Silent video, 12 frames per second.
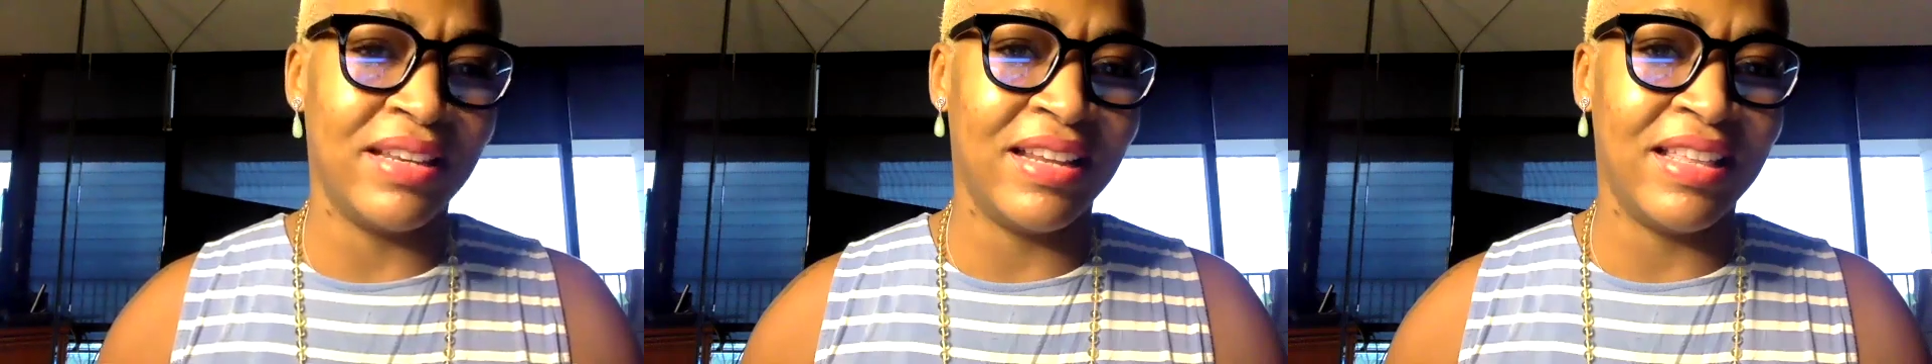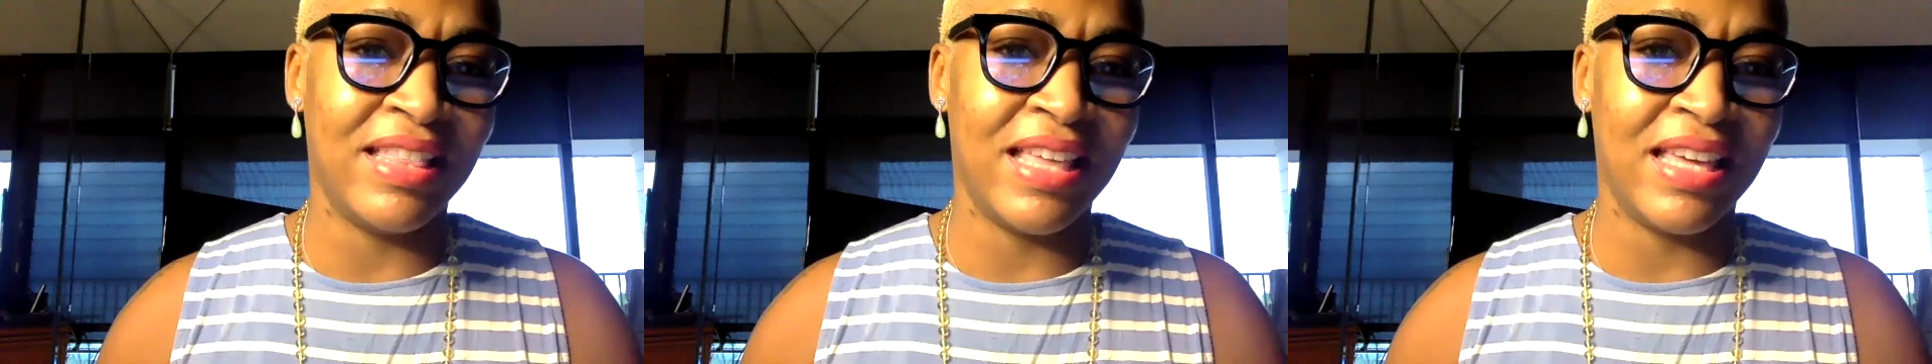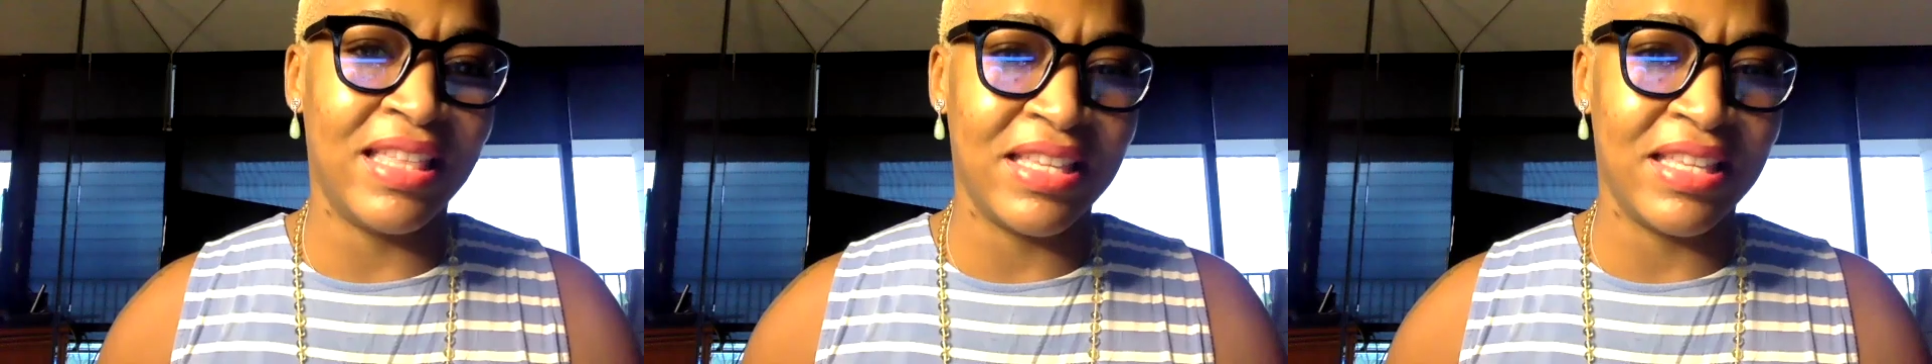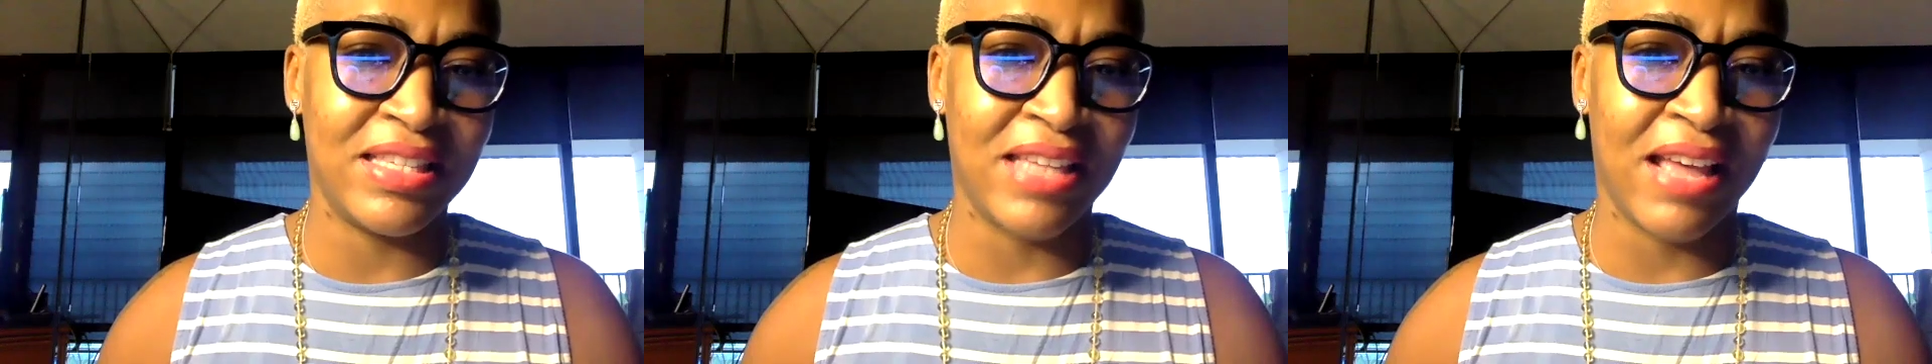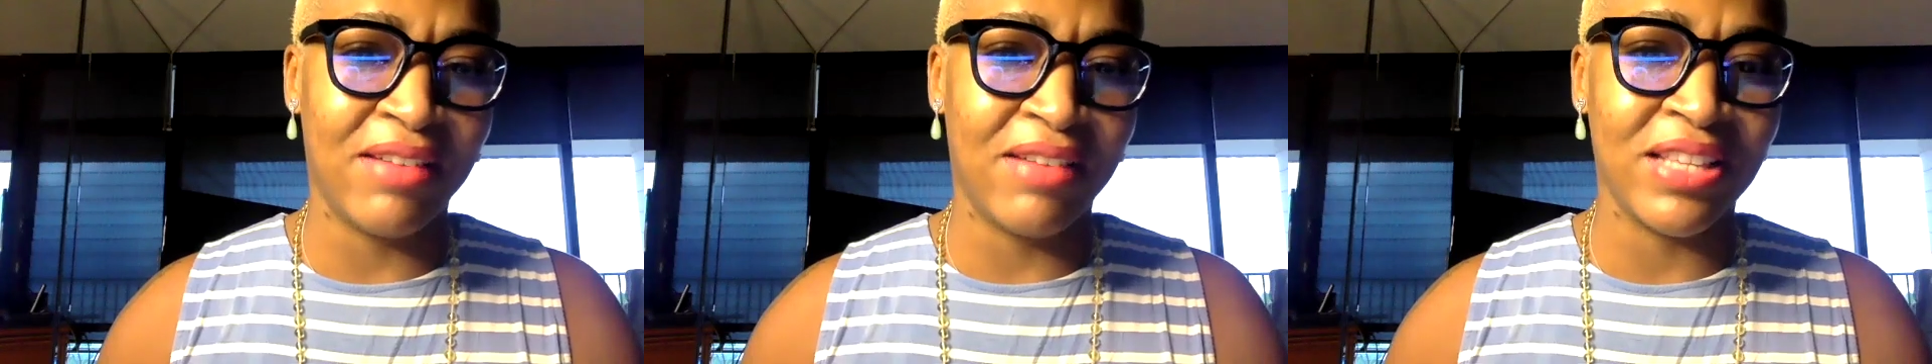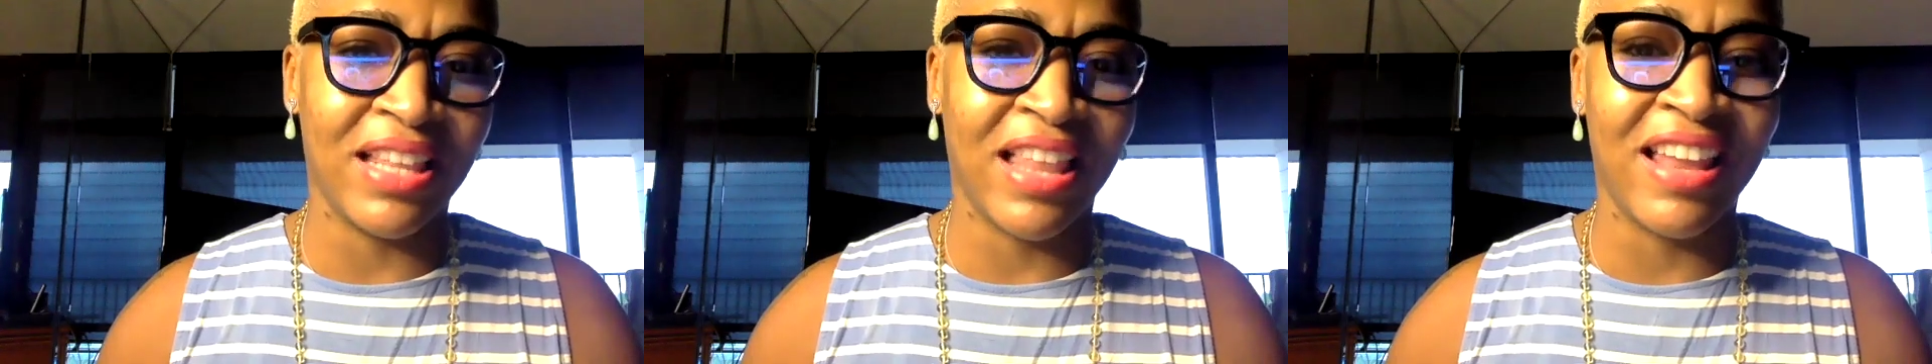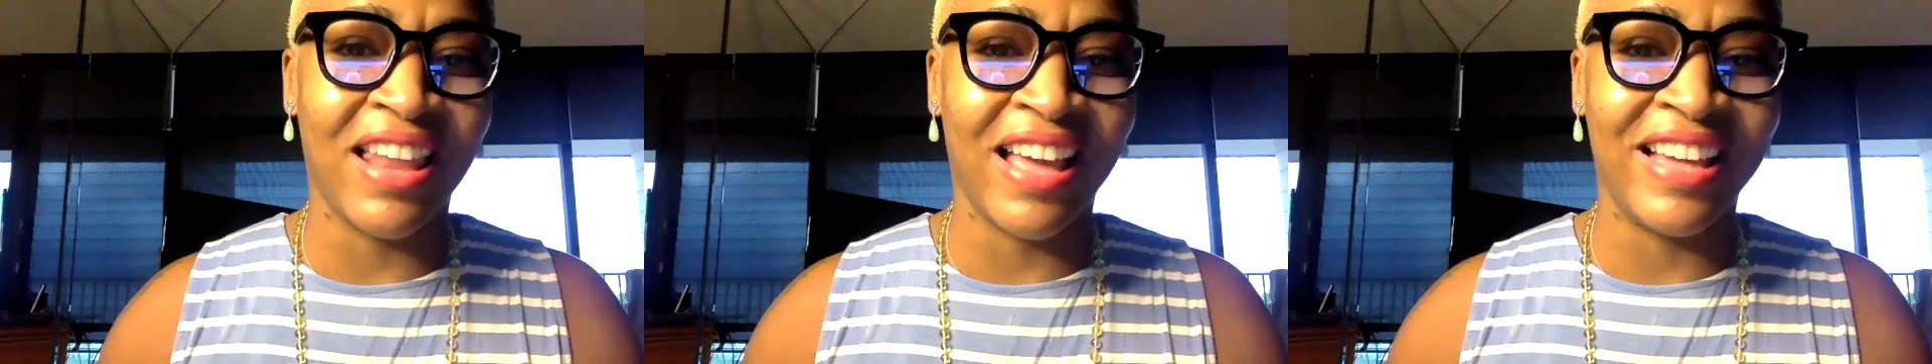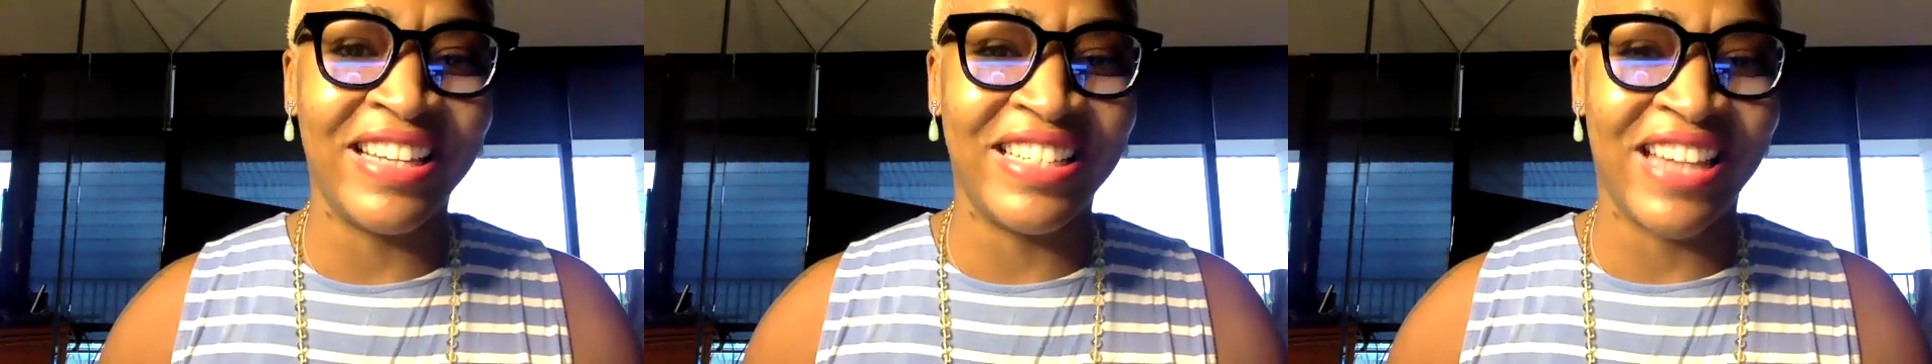And I think this sounds a lot
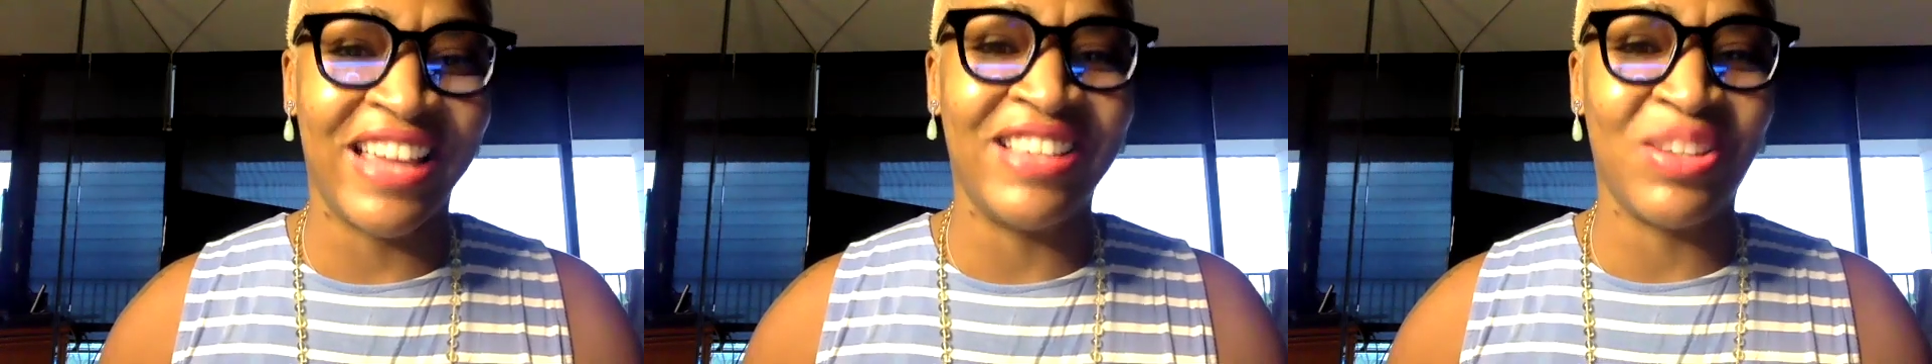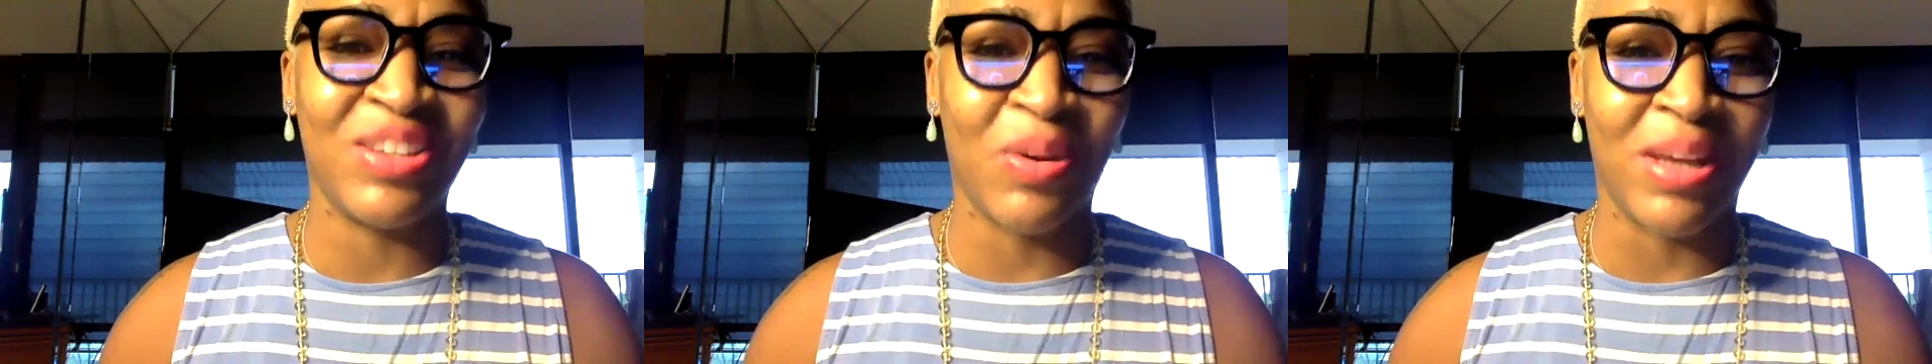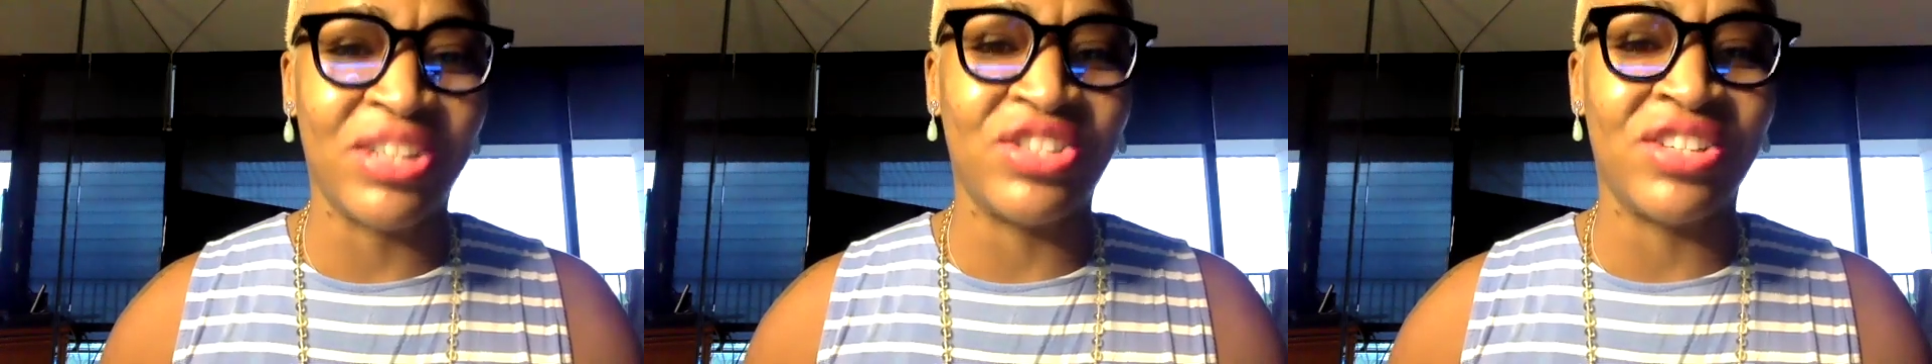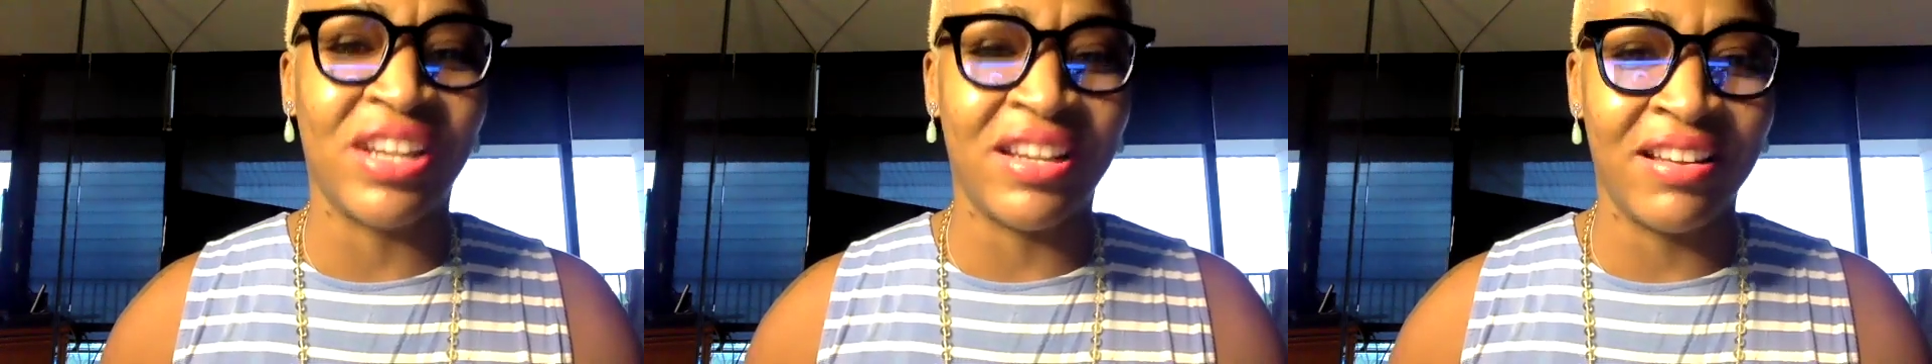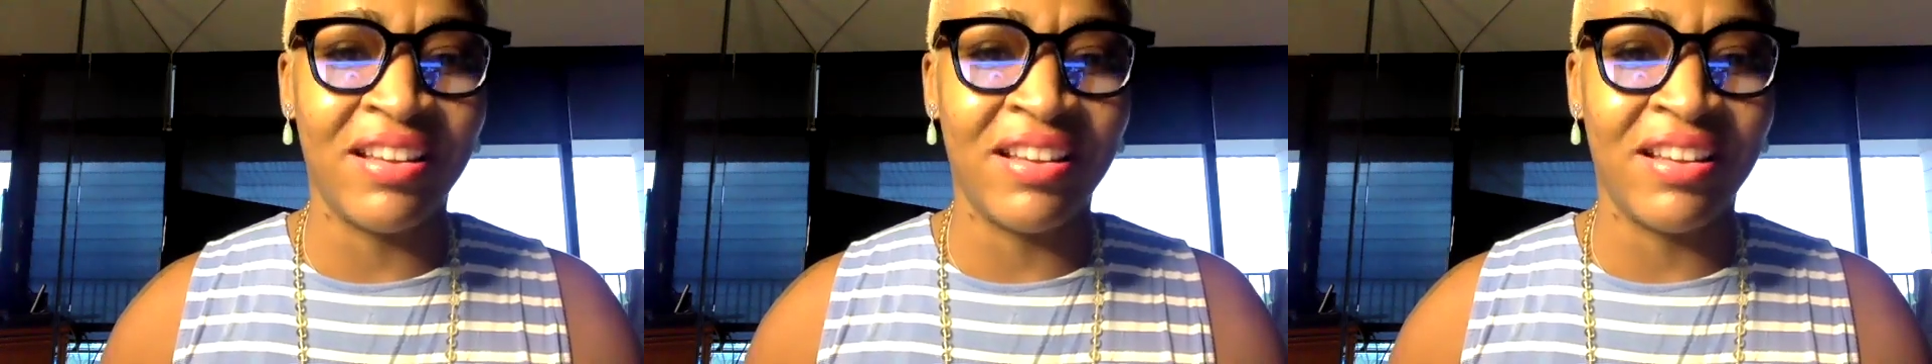like Jay's question.